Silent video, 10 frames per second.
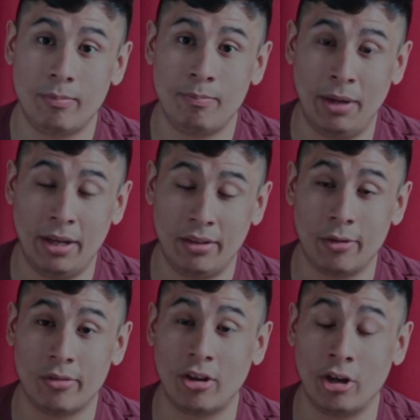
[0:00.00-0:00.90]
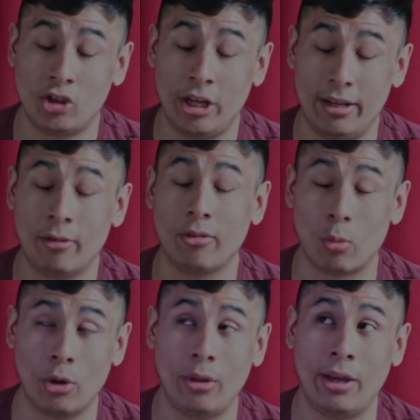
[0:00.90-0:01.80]
There's a good chance, there's a
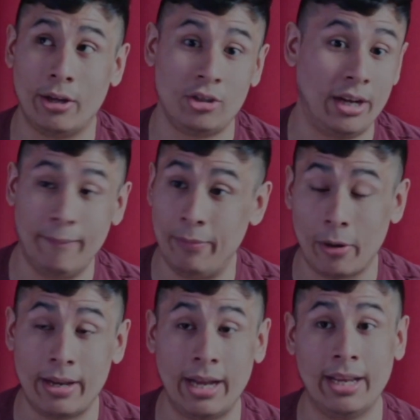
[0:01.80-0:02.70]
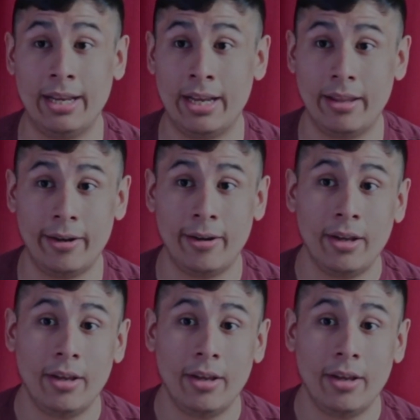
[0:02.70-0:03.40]
really good chance they're not getting out of there.